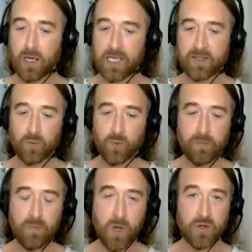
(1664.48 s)
I think with
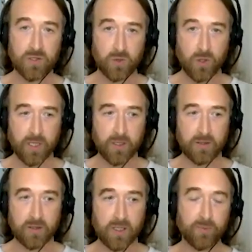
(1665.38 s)
most
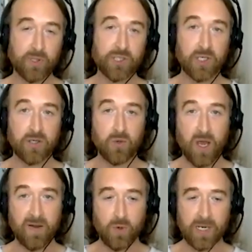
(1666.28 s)
lawyers, and I appreciate not
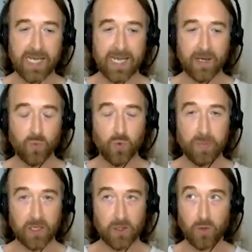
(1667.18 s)
everyone here will
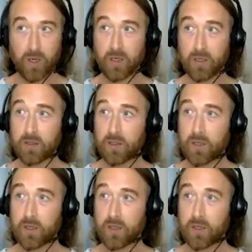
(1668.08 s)
be a lawyer,